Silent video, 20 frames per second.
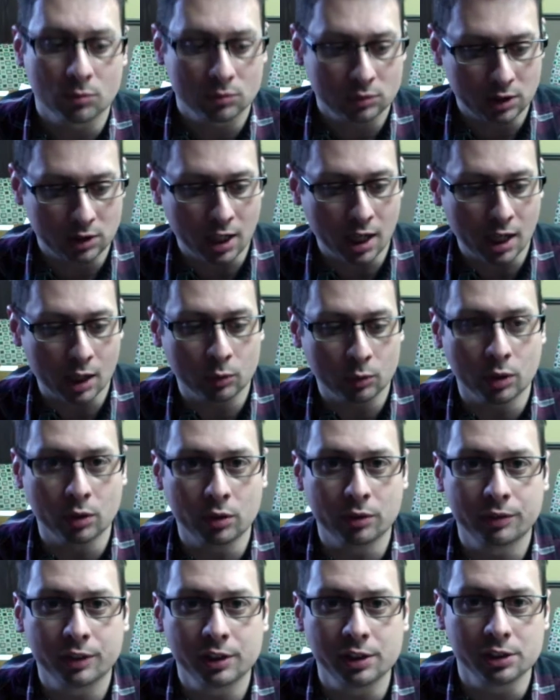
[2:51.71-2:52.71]
Yeah, I wrote
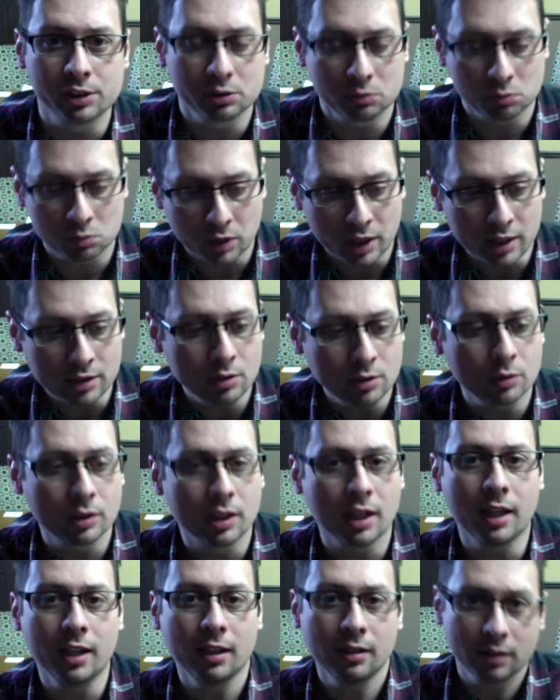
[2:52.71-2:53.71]
a verse. That's
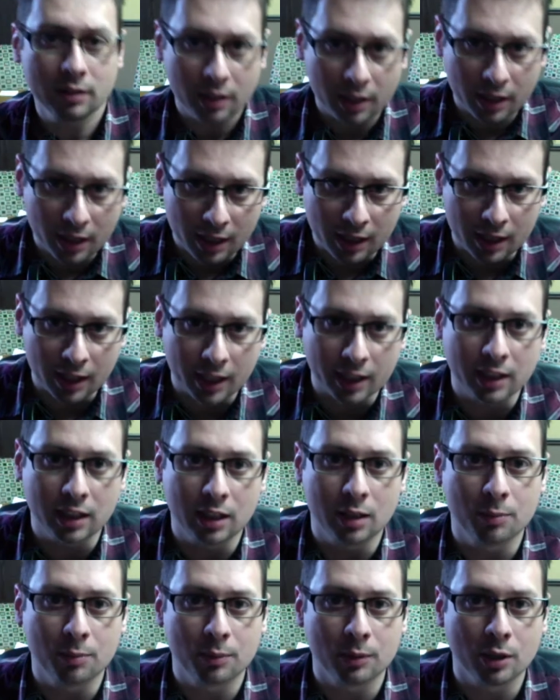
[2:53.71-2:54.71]
okay. And I
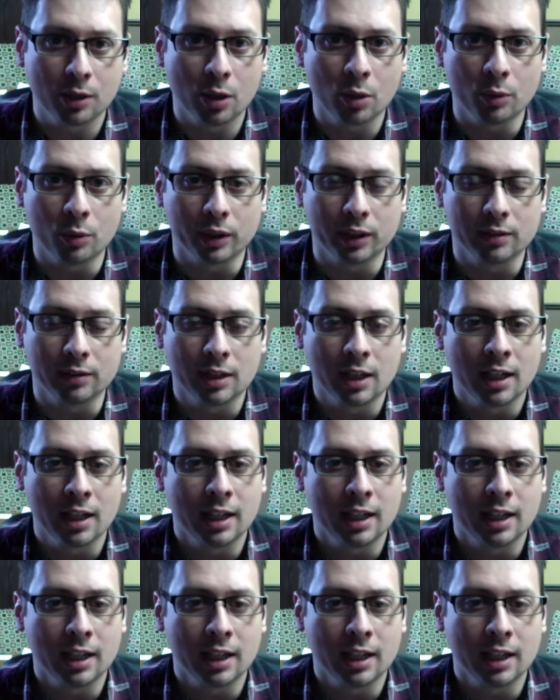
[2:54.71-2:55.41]
keep going.